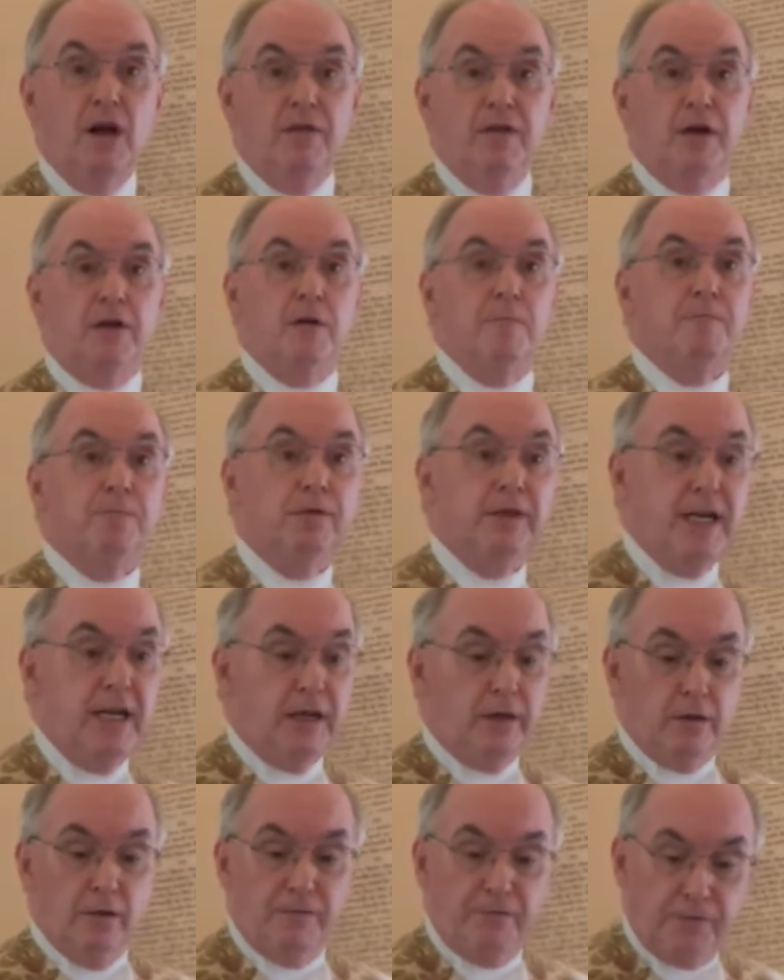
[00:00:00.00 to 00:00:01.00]
the
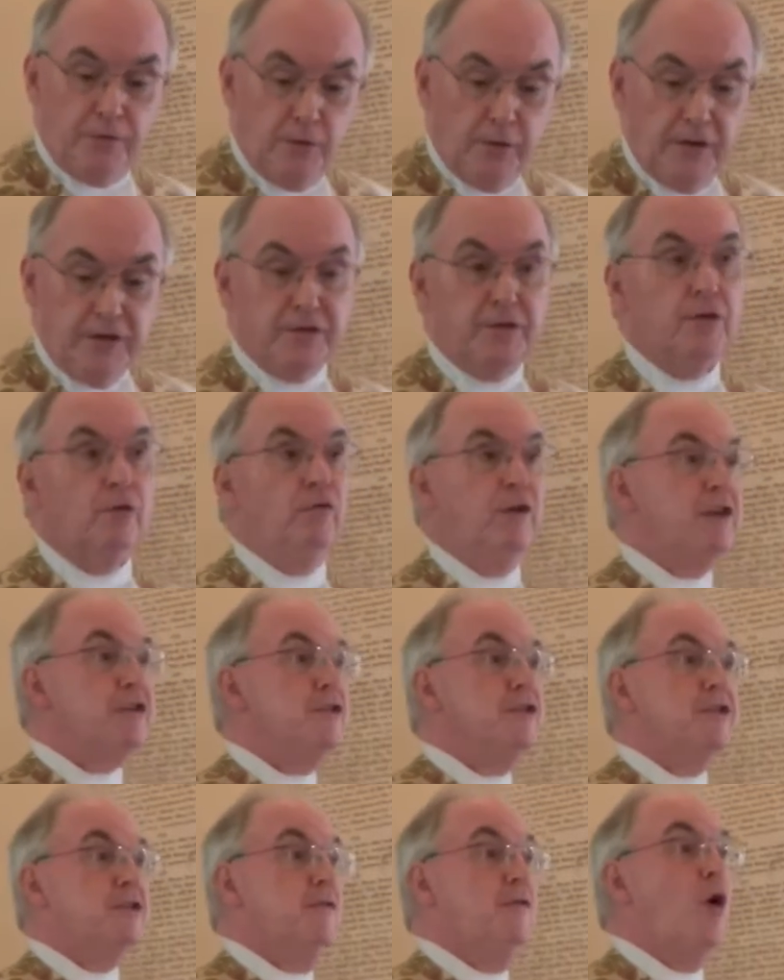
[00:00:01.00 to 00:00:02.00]
complete, the fullness, the
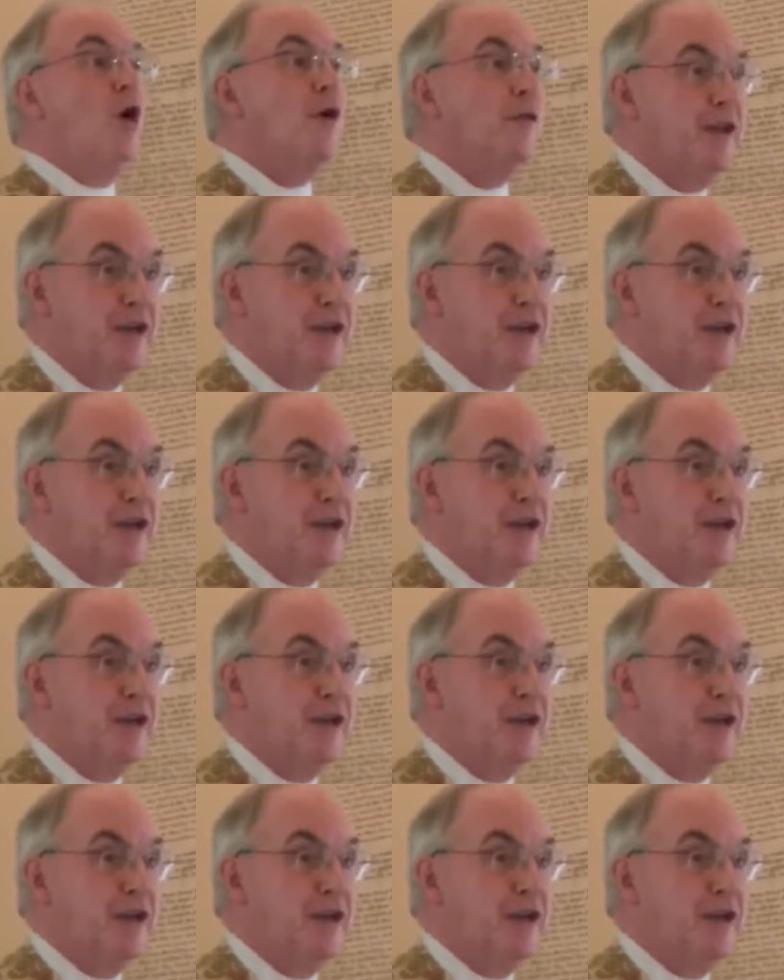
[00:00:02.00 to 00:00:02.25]
richness of all